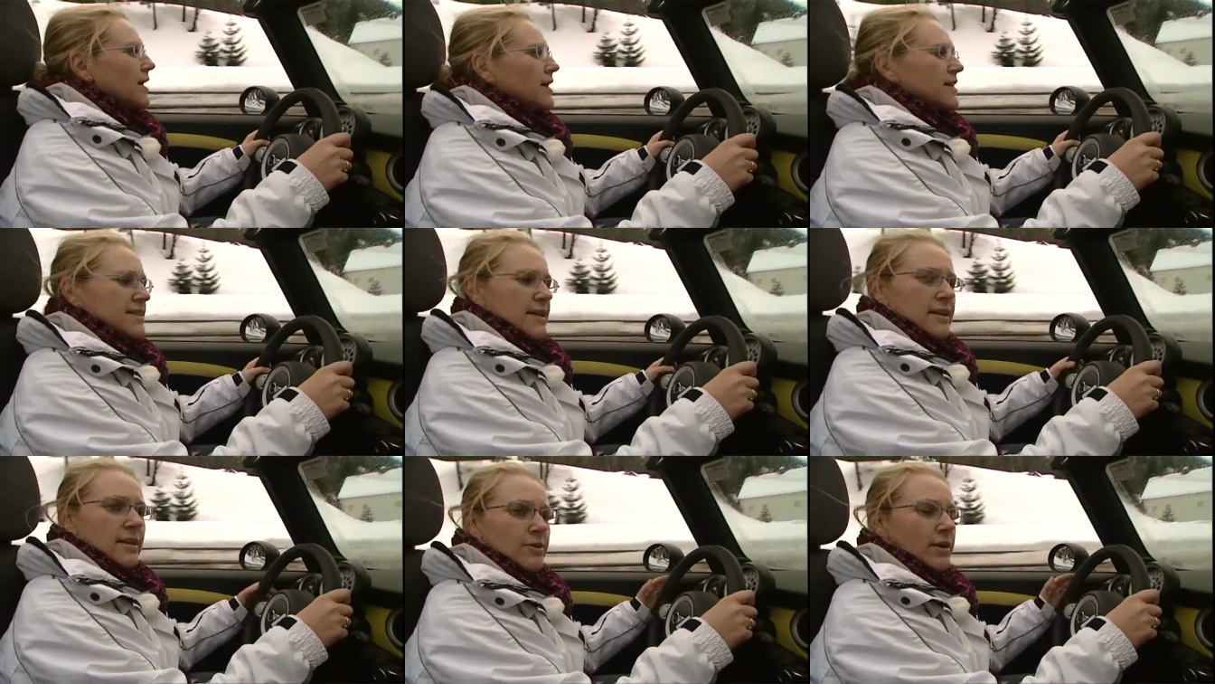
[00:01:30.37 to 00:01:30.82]

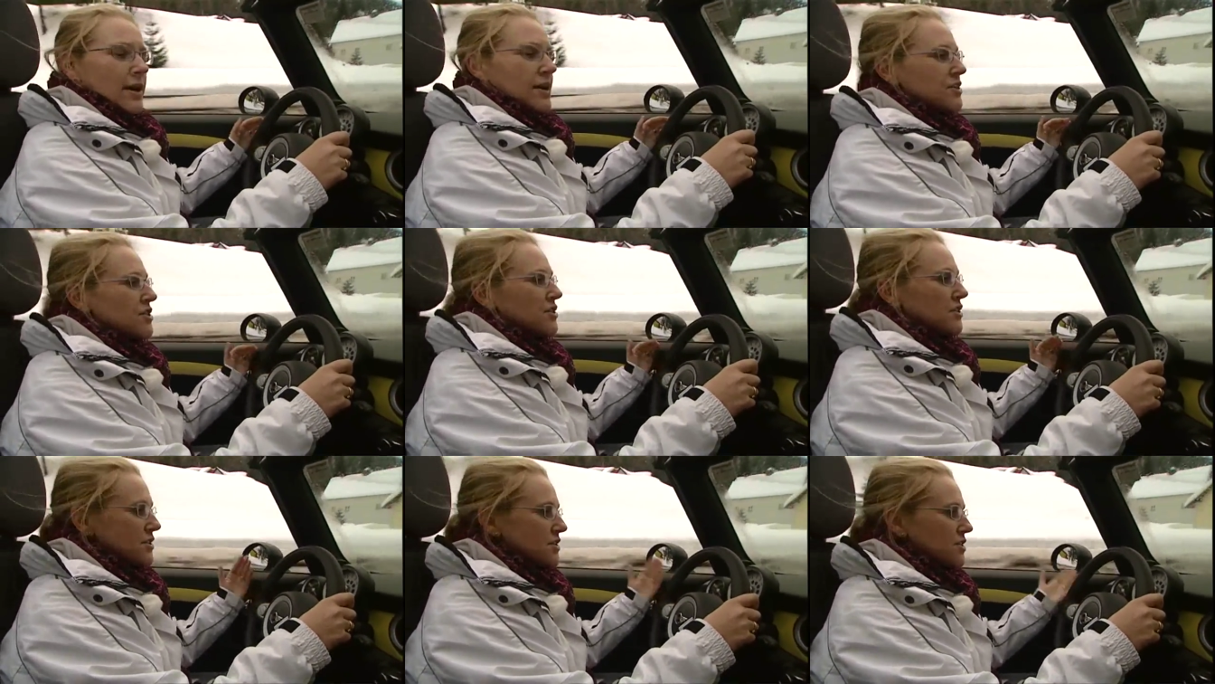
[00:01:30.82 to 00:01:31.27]

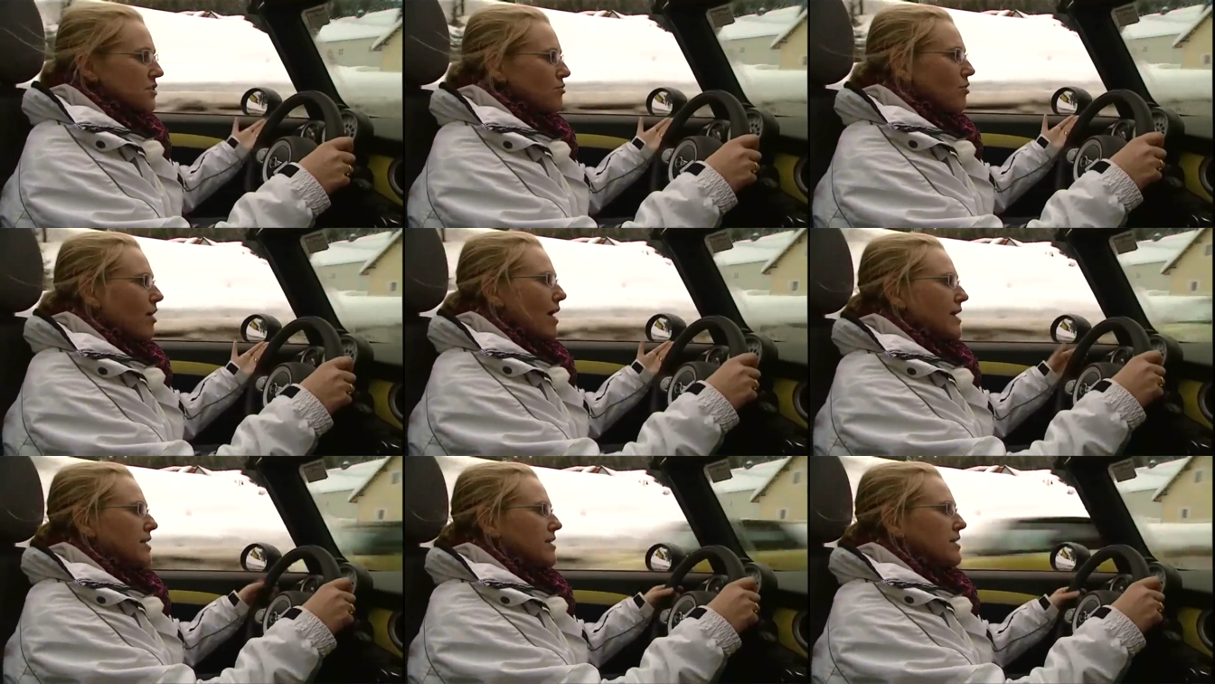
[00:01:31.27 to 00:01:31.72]
Acceleration is
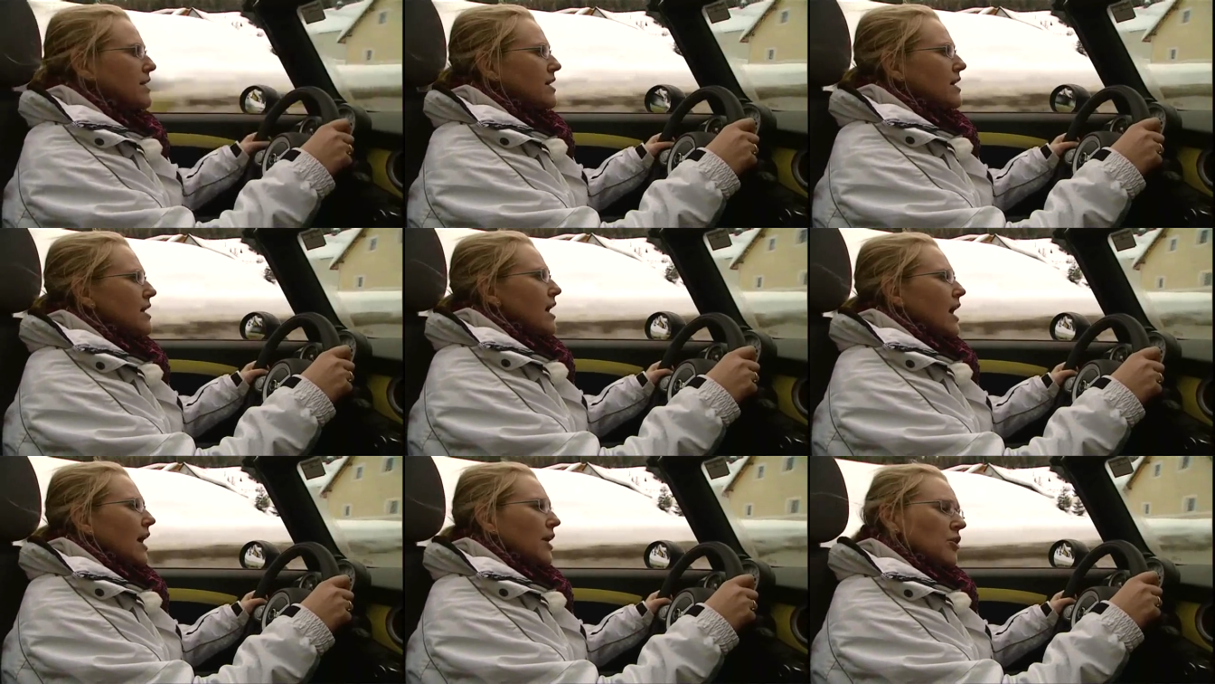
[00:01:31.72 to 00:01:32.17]
great,
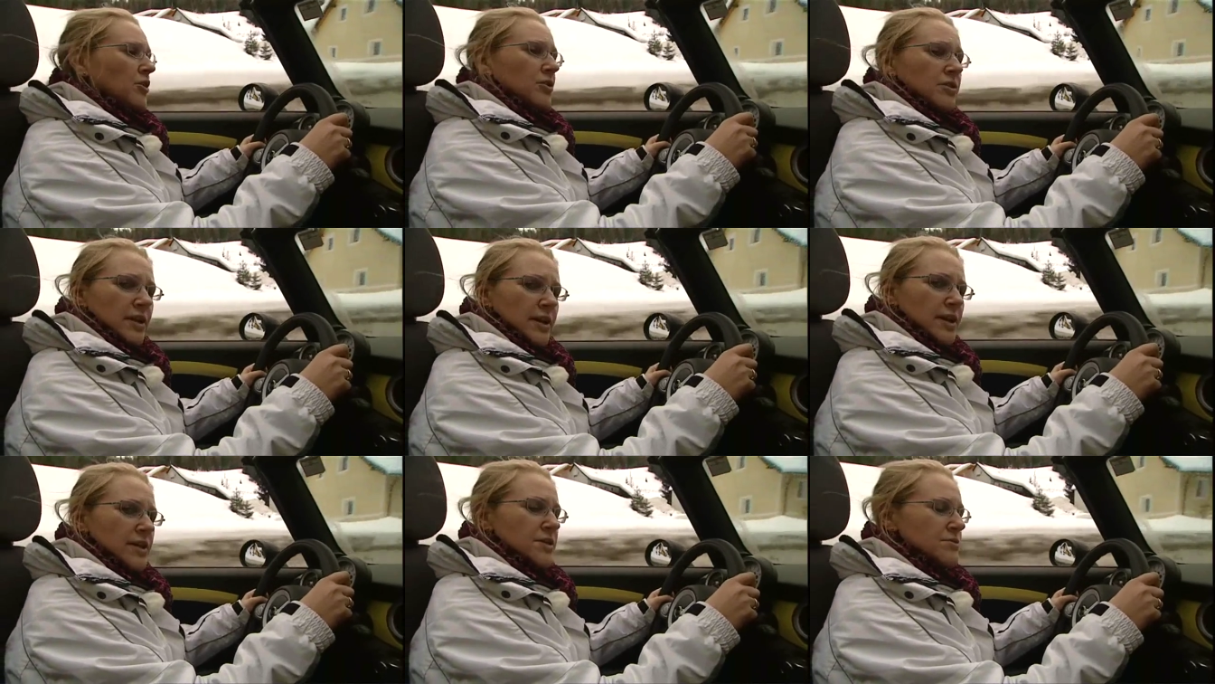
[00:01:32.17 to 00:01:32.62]
and
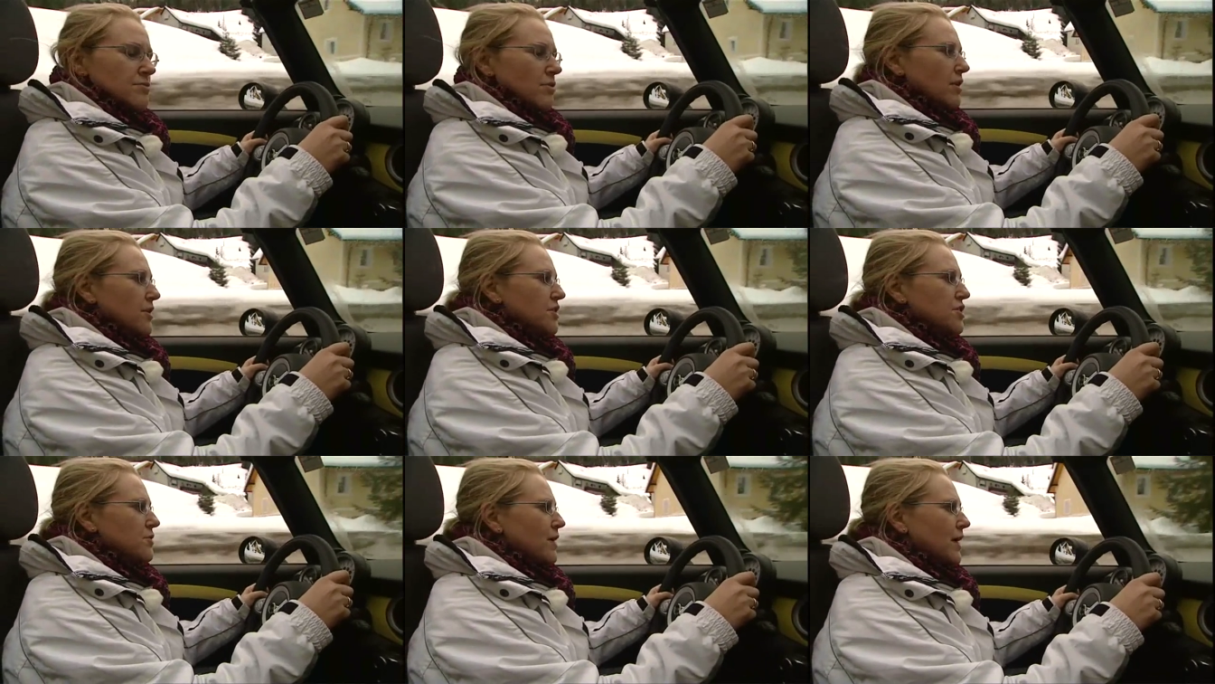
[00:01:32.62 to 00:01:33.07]
on these
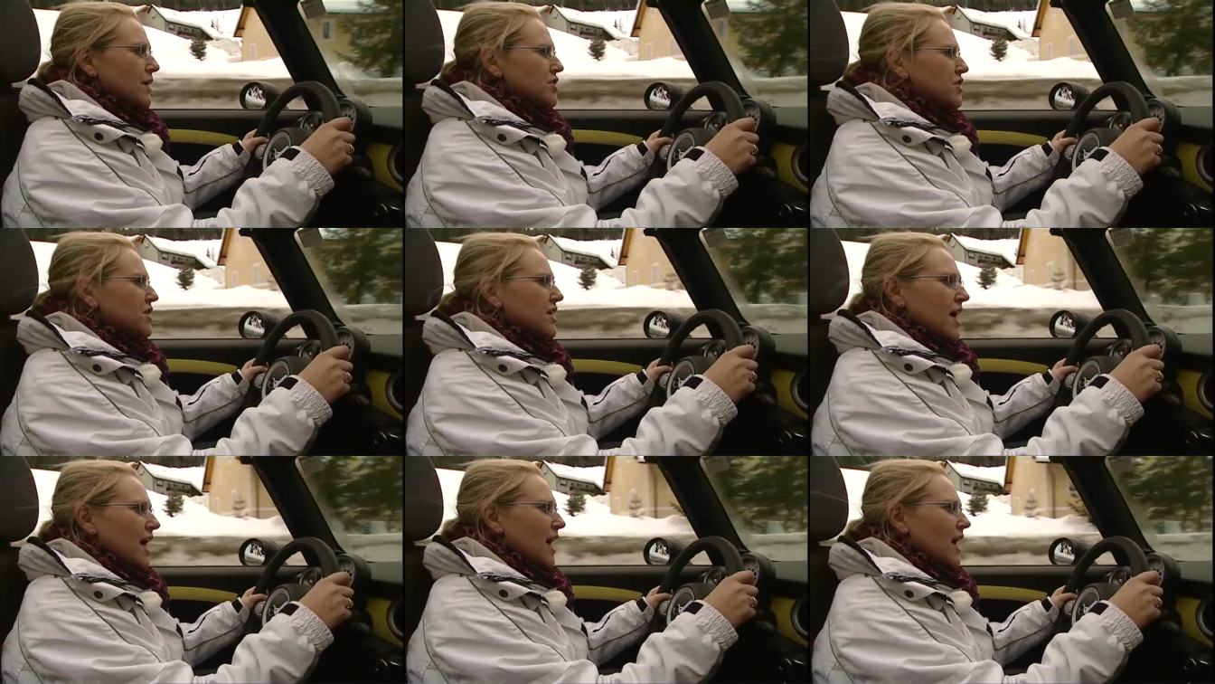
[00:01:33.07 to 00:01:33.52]
roads, you
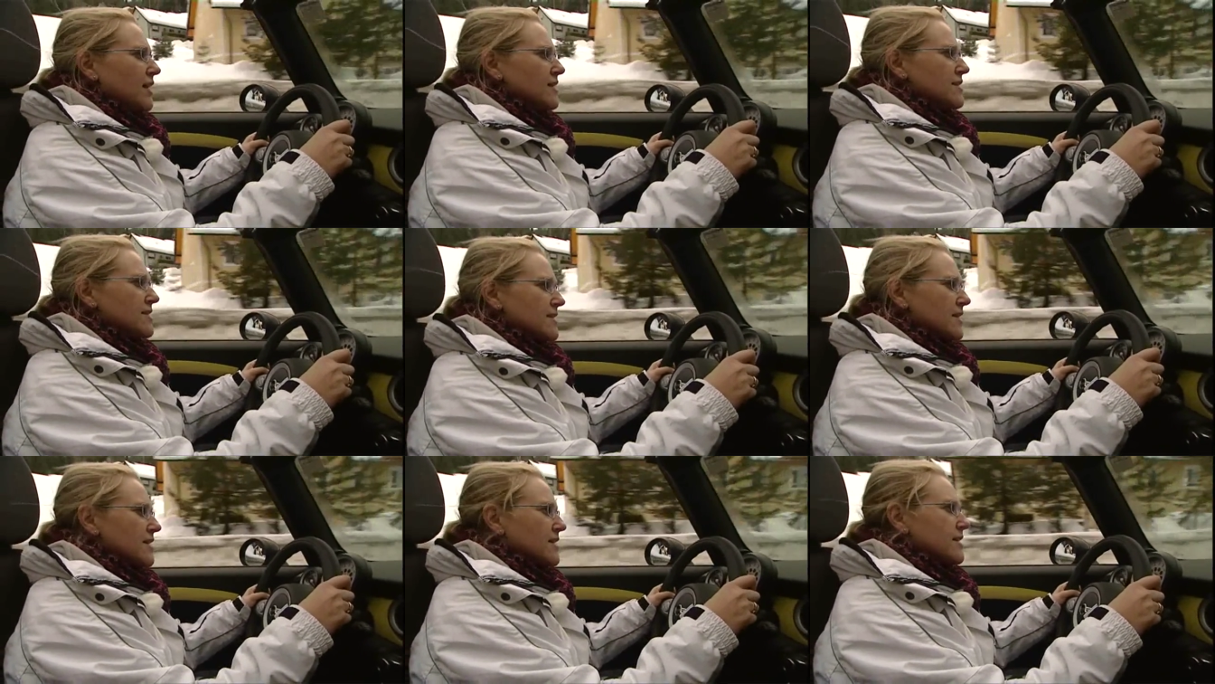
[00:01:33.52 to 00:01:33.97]
actually can't
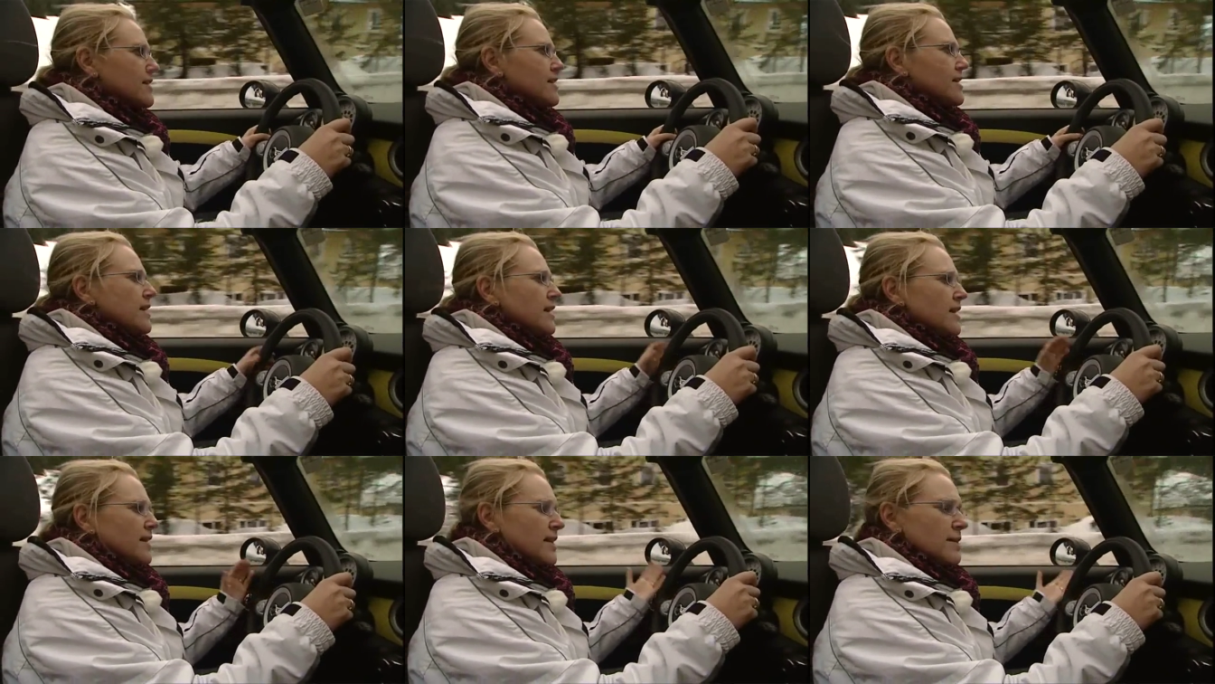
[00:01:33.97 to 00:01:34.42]
see
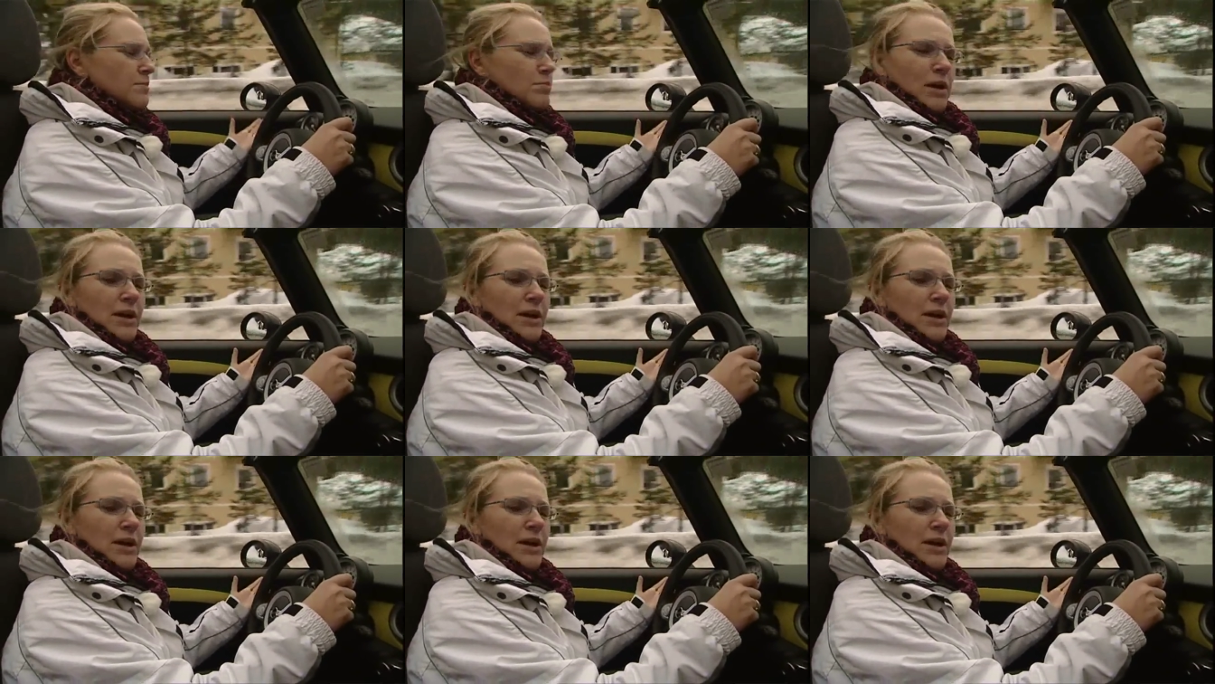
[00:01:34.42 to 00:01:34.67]
any